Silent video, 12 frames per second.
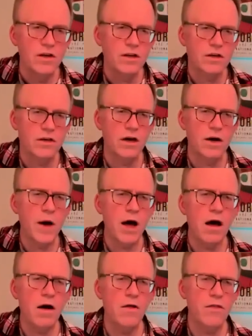I'm
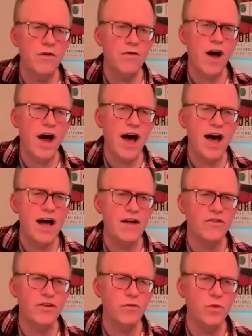on the
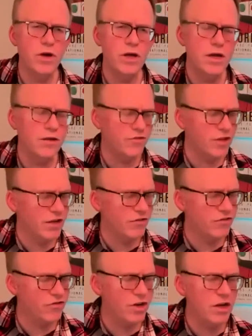rising wind, so
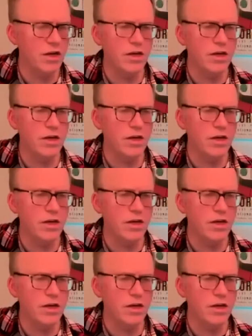that's G, D, A.